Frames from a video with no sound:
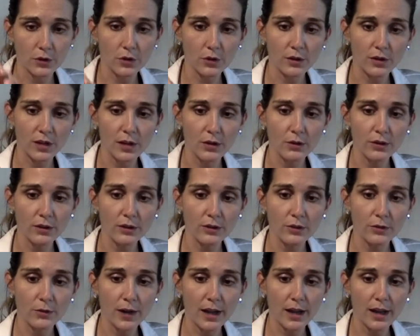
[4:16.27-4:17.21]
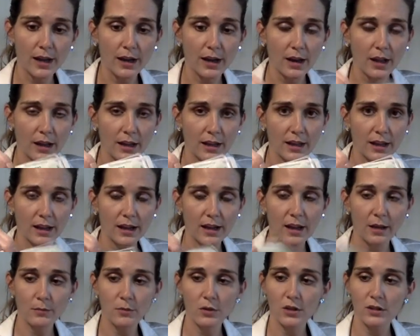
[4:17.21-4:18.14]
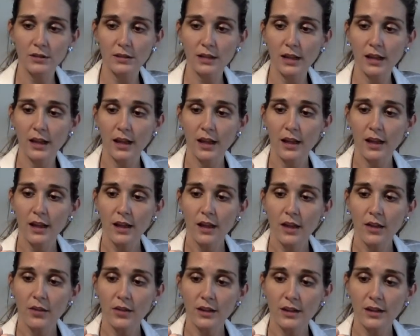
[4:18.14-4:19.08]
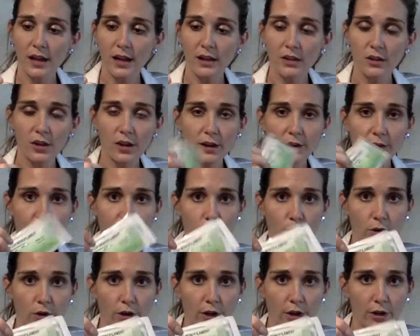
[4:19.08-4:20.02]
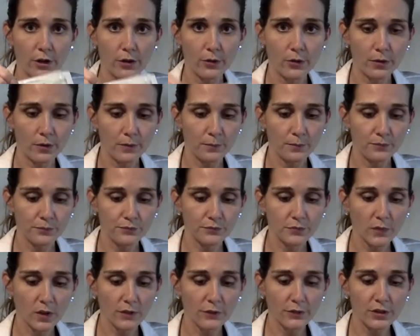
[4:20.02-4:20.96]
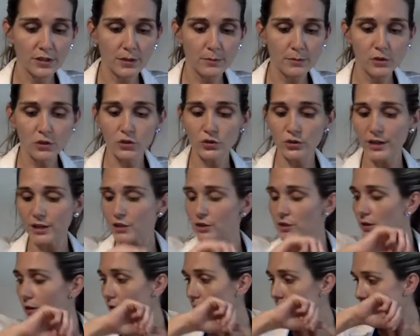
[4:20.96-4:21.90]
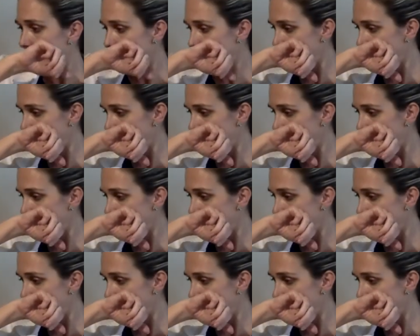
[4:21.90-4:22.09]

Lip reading: needle and thread. Again, I'm using the Nylon 4/0 for demonstration.